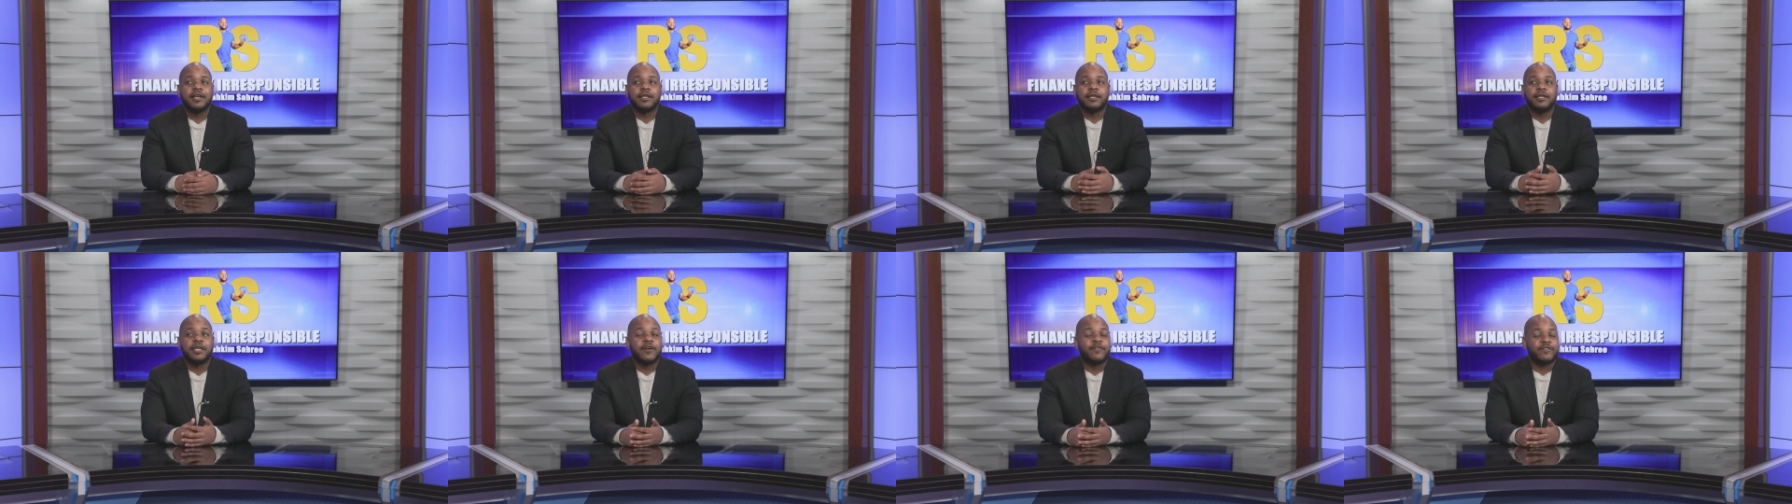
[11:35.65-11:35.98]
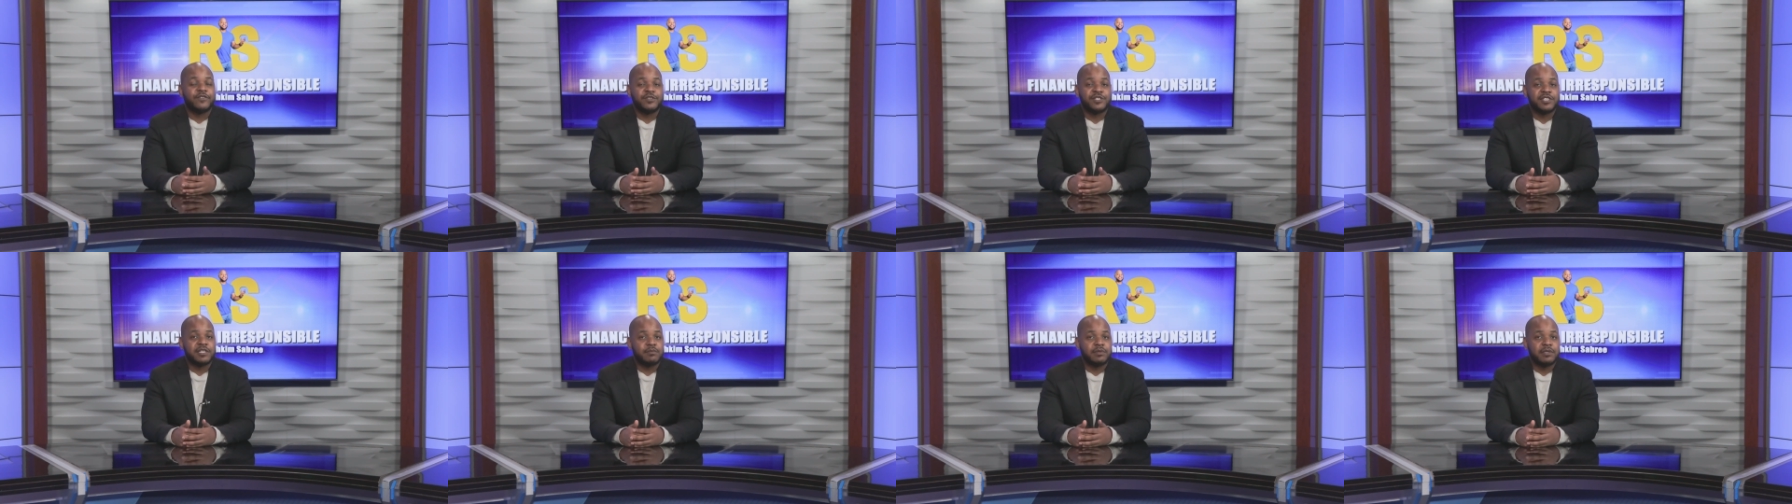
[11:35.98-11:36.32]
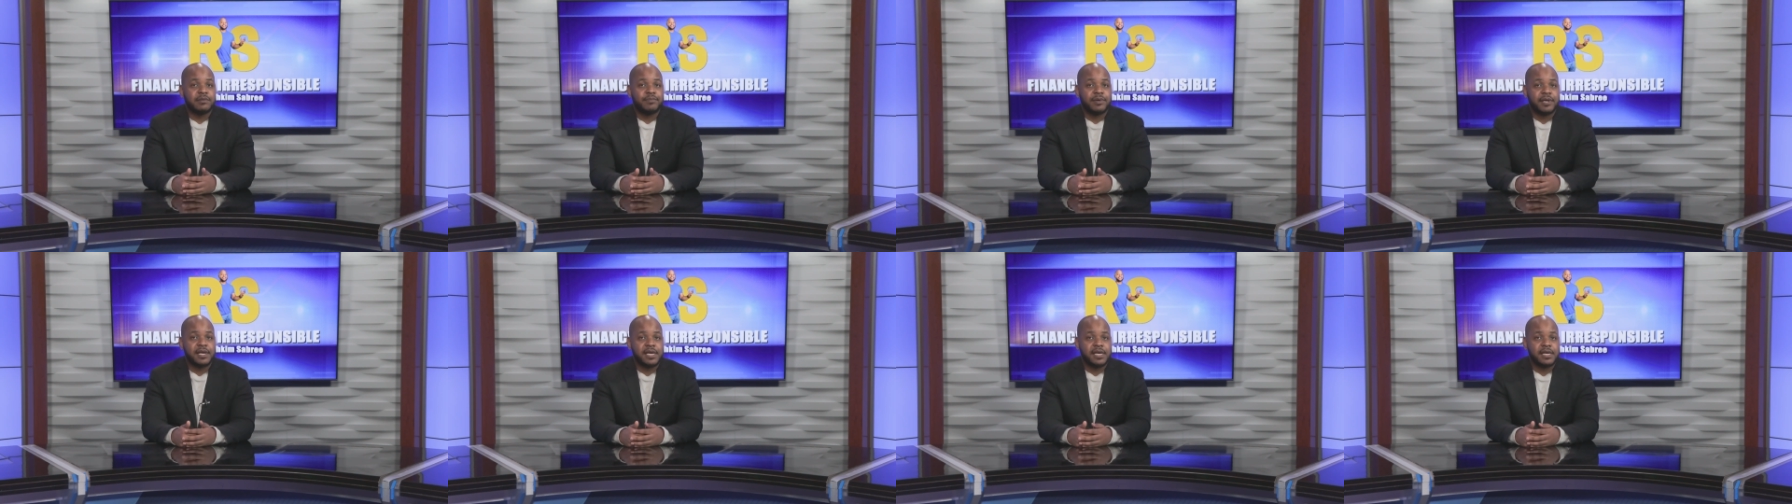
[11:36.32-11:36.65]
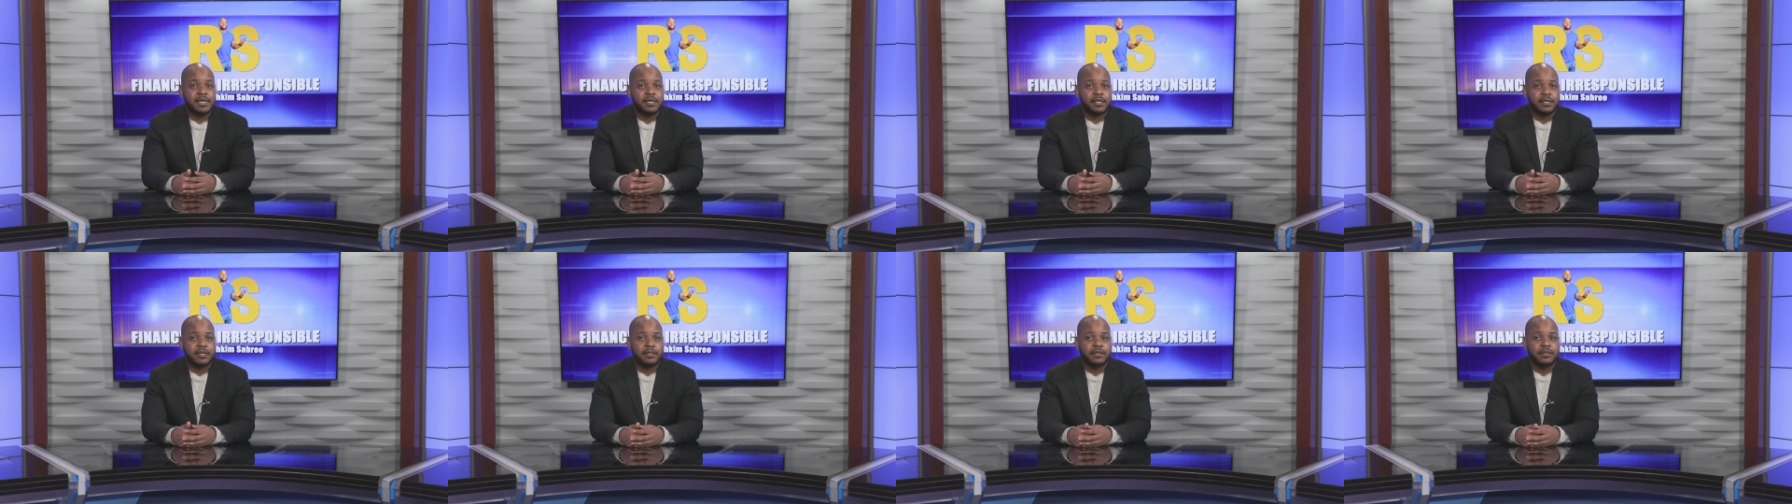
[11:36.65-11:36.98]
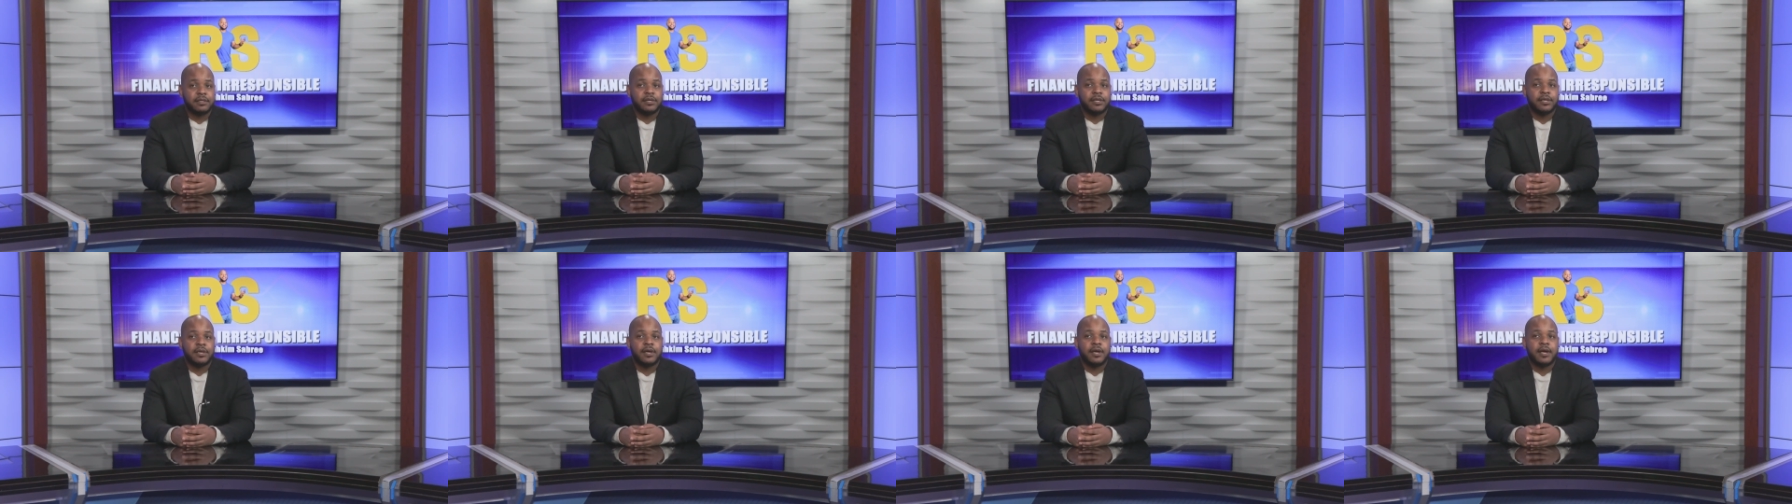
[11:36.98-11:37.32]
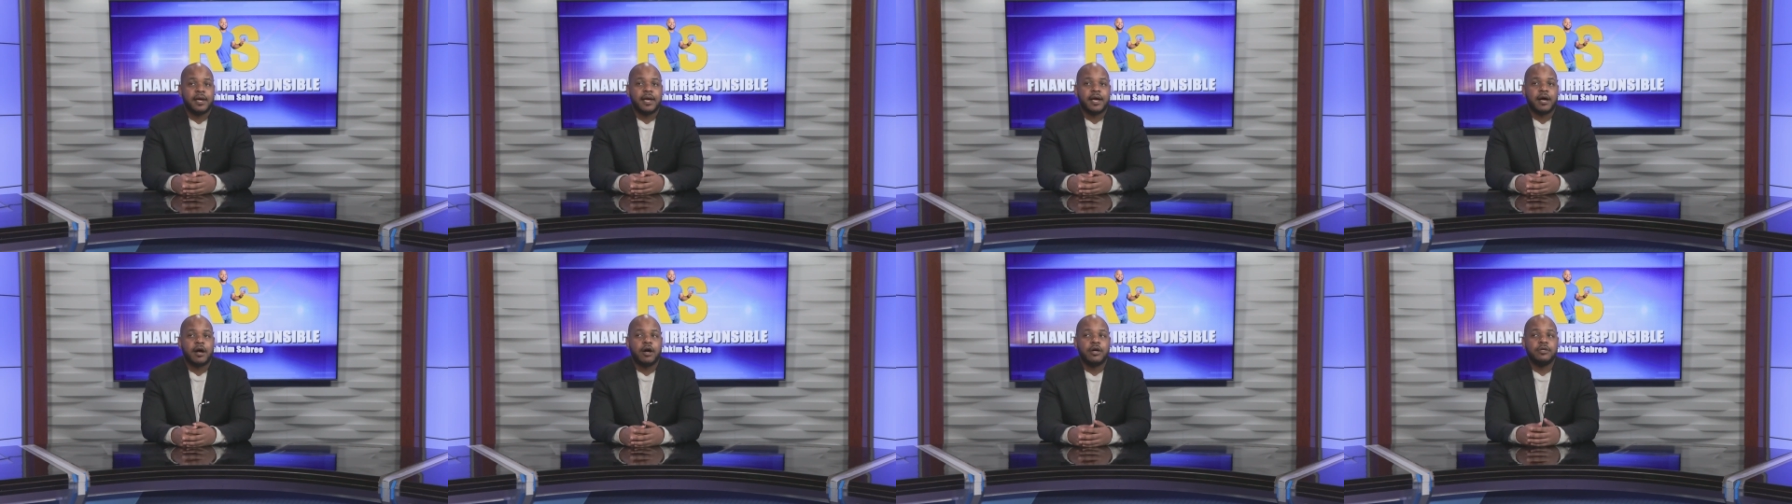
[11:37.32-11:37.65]
never to be paid
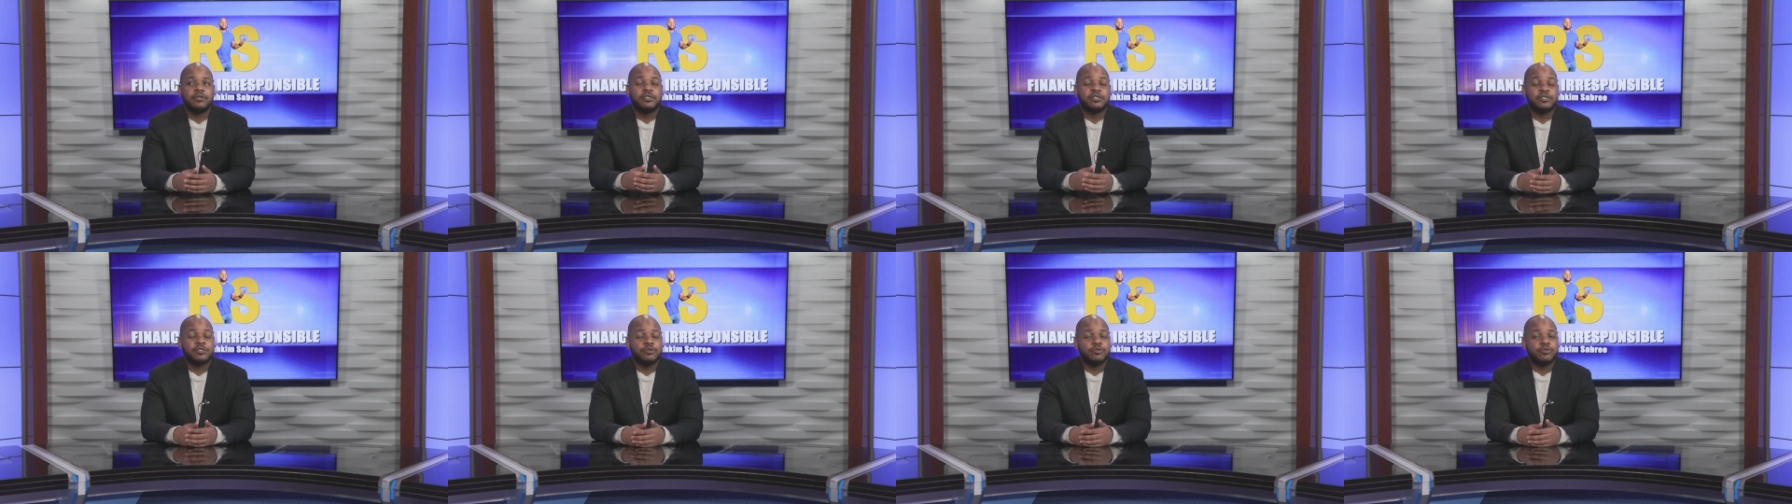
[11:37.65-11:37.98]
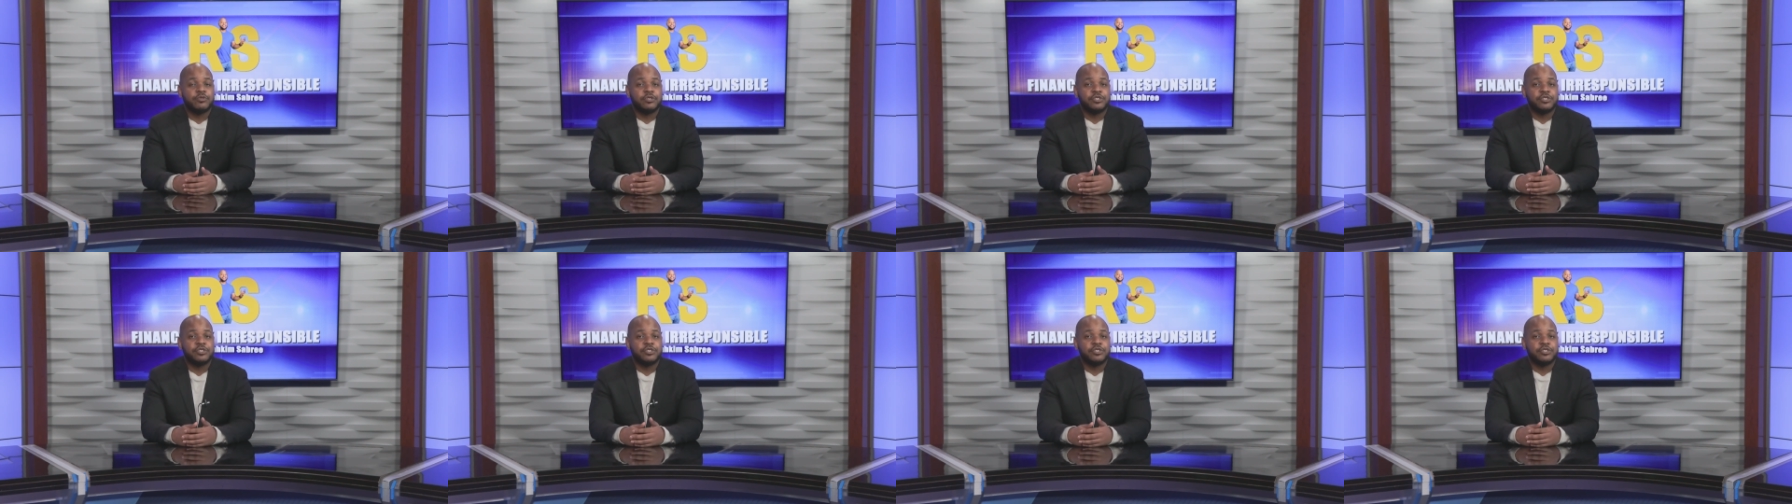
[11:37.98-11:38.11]
until